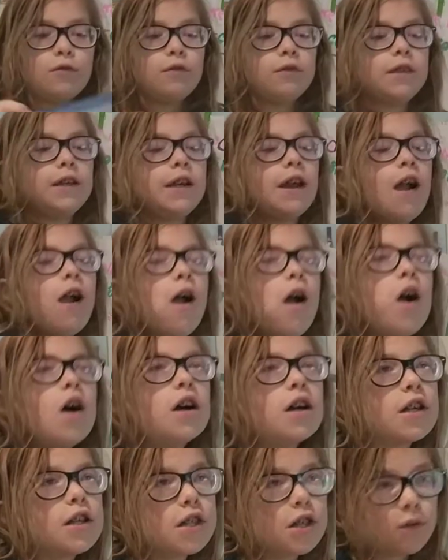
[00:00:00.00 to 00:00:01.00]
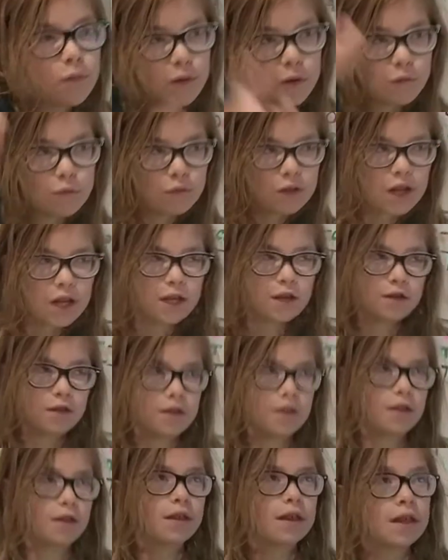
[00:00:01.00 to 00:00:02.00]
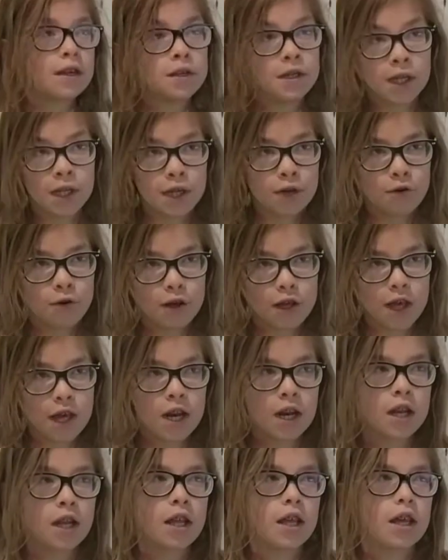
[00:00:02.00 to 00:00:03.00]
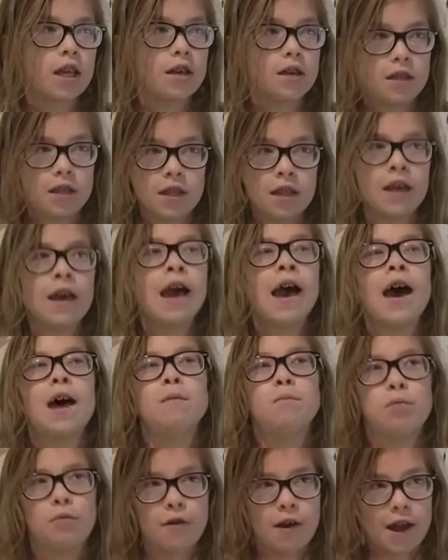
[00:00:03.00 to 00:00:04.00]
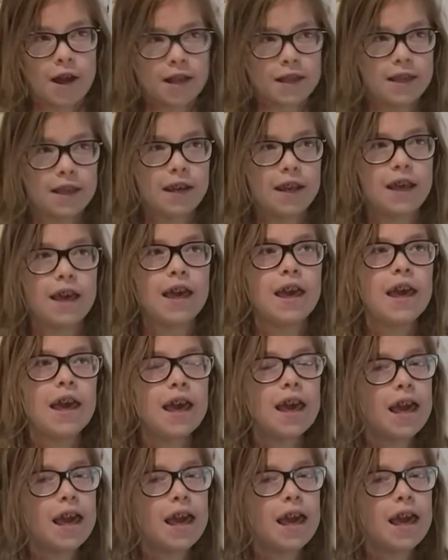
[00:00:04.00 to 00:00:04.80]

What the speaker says: only, so we will not use this container again because it had borax in it,